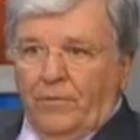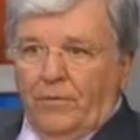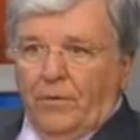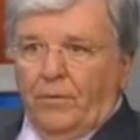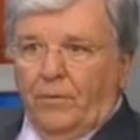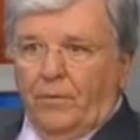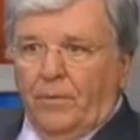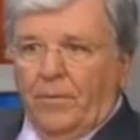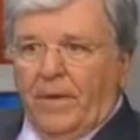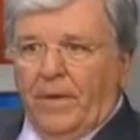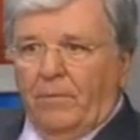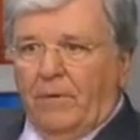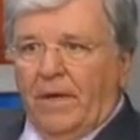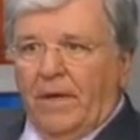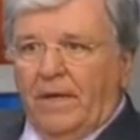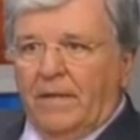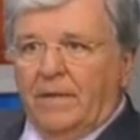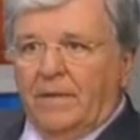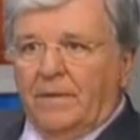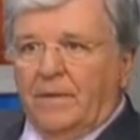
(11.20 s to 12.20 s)
in your view, am
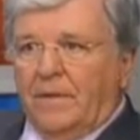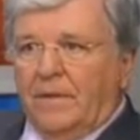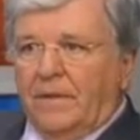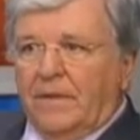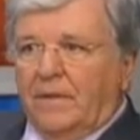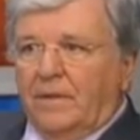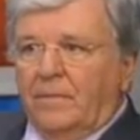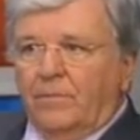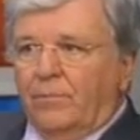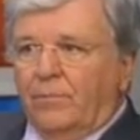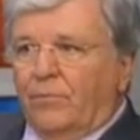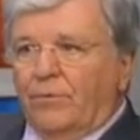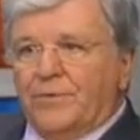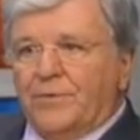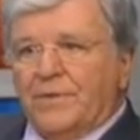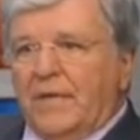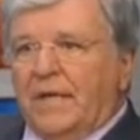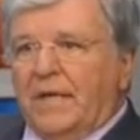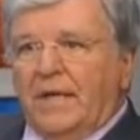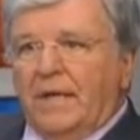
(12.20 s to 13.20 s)
I right, and
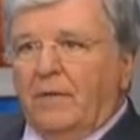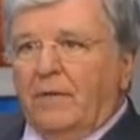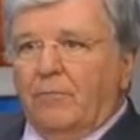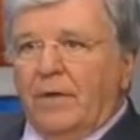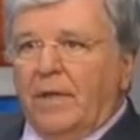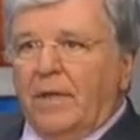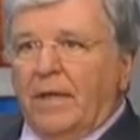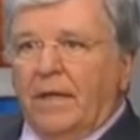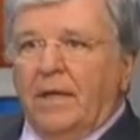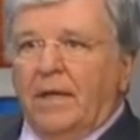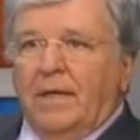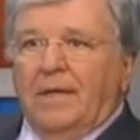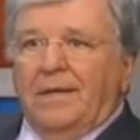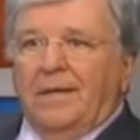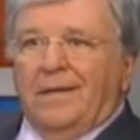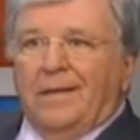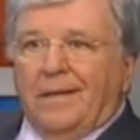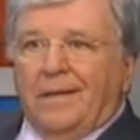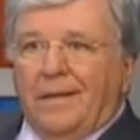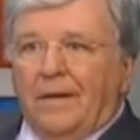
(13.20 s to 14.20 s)
didn't present any really
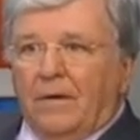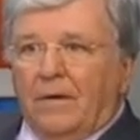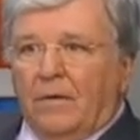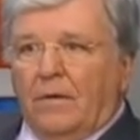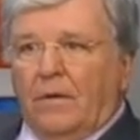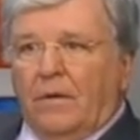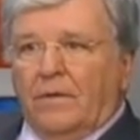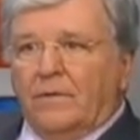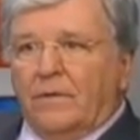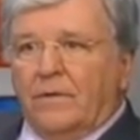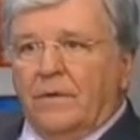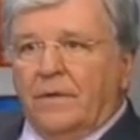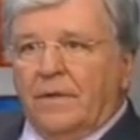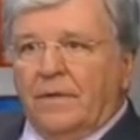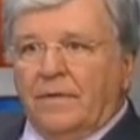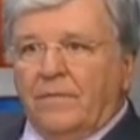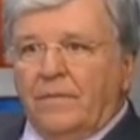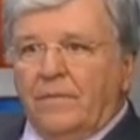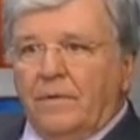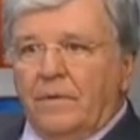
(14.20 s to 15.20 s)
clear
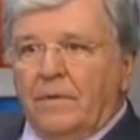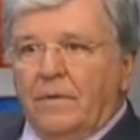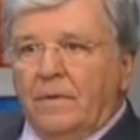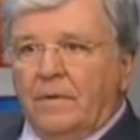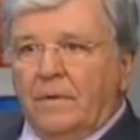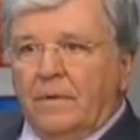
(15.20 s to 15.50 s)
alternative?